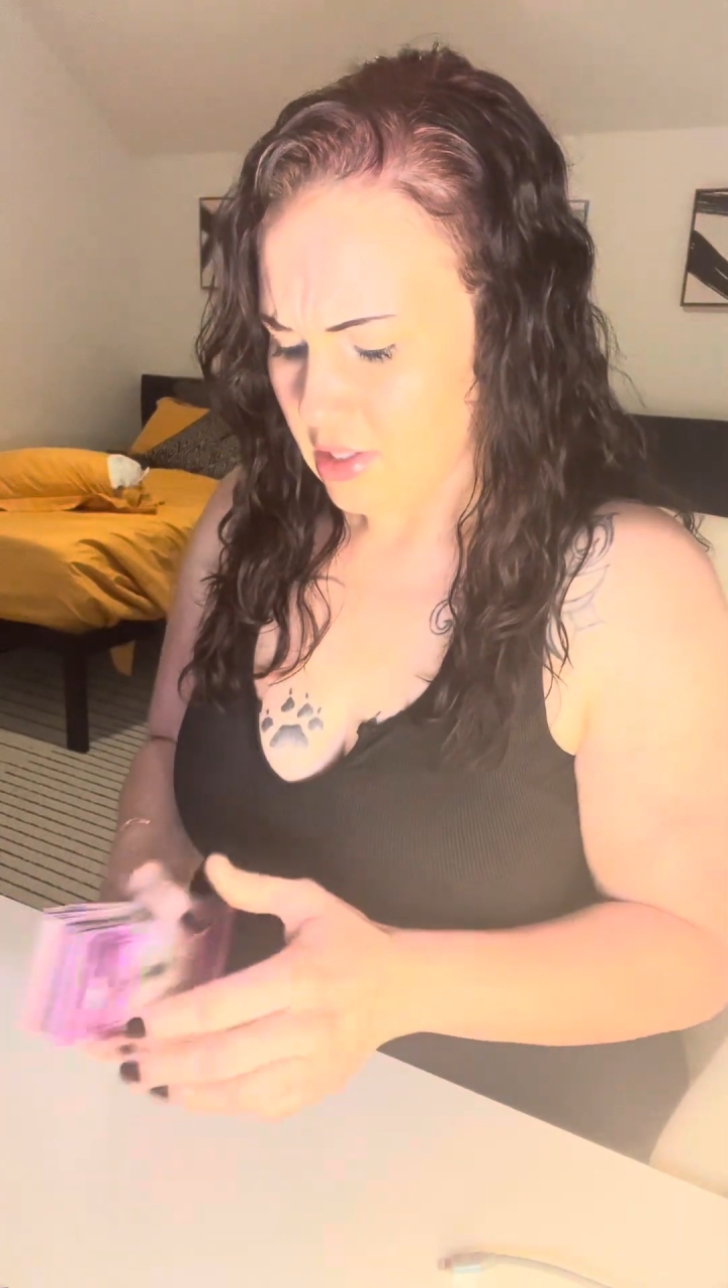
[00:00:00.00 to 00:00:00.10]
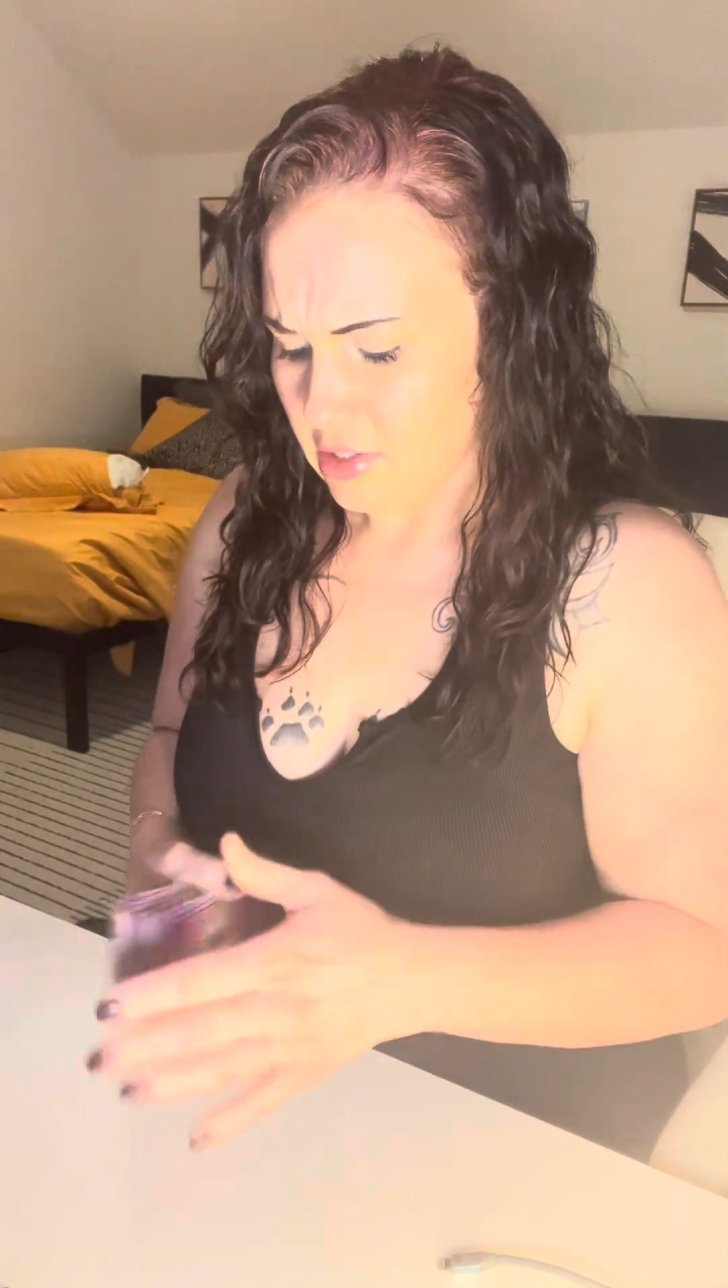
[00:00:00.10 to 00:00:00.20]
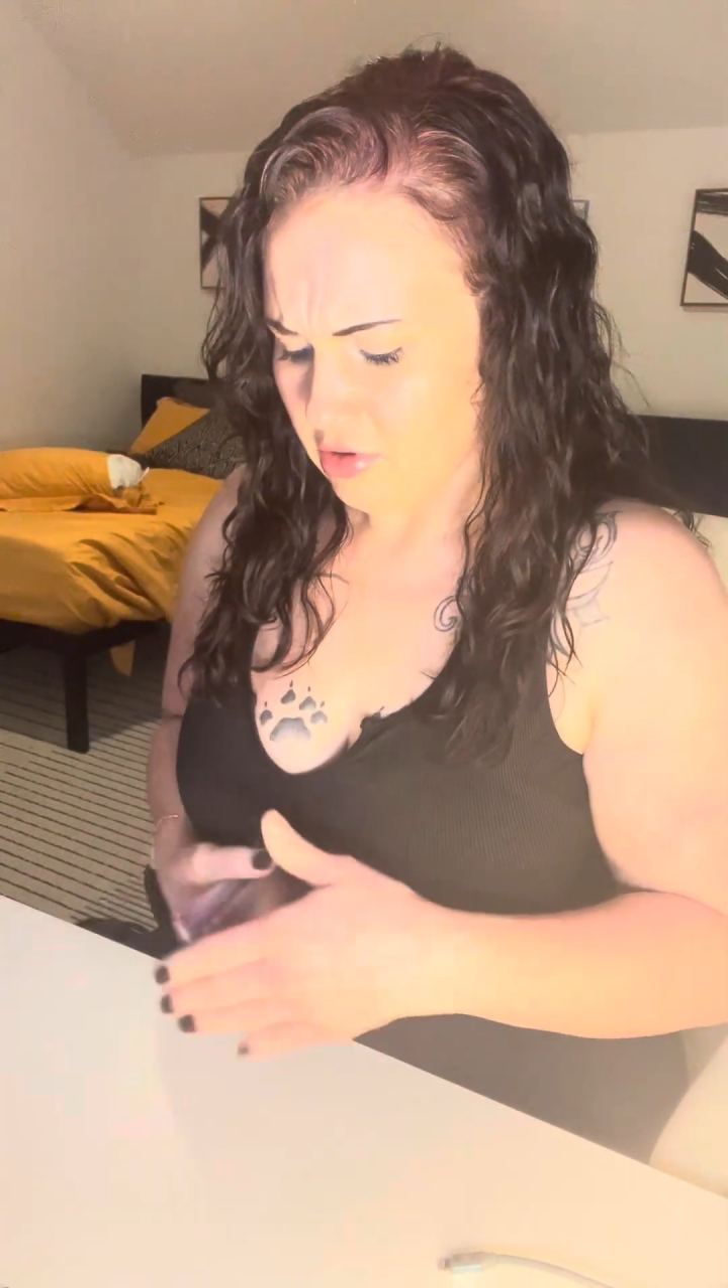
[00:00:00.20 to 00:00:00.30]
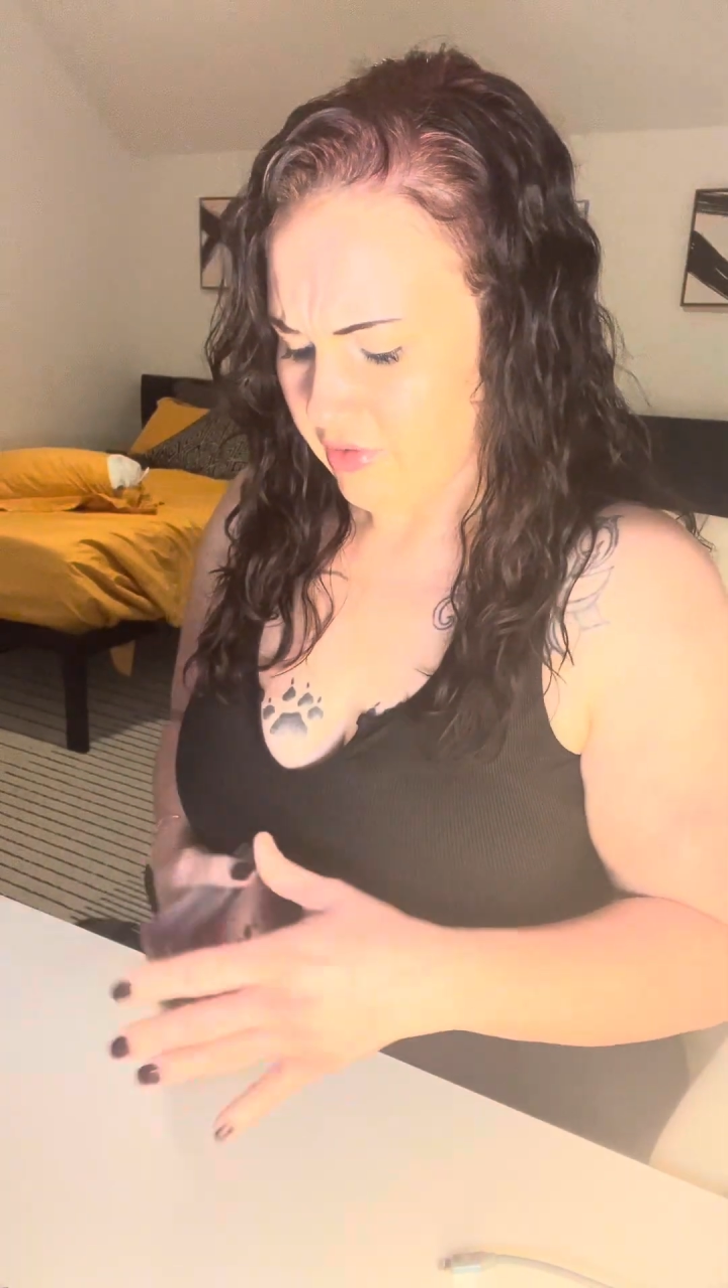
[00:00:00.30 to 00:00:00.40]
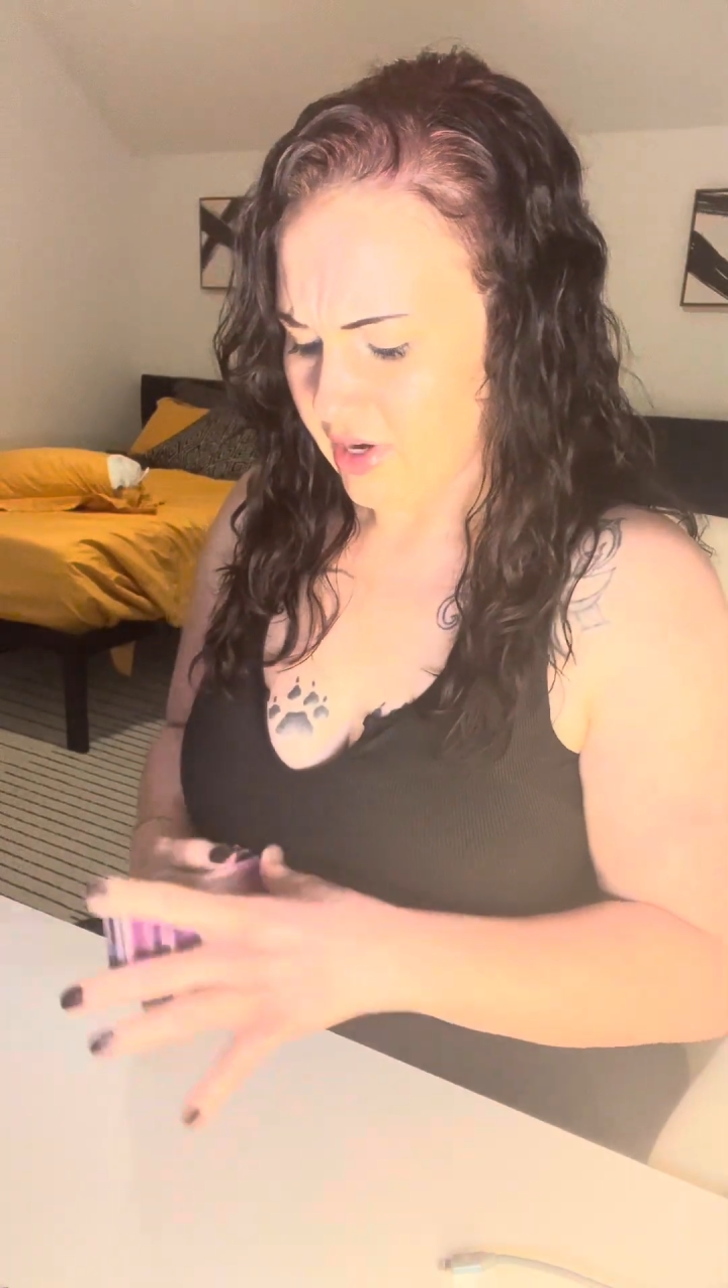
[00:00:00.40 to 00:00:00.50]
sort of